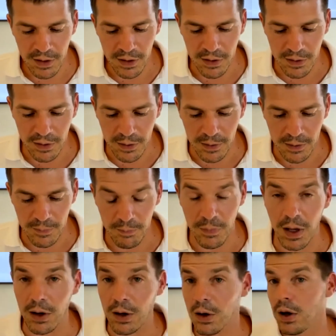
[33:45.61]

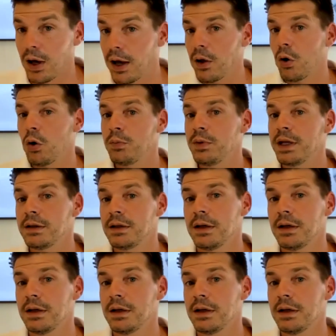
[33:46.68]
I hope that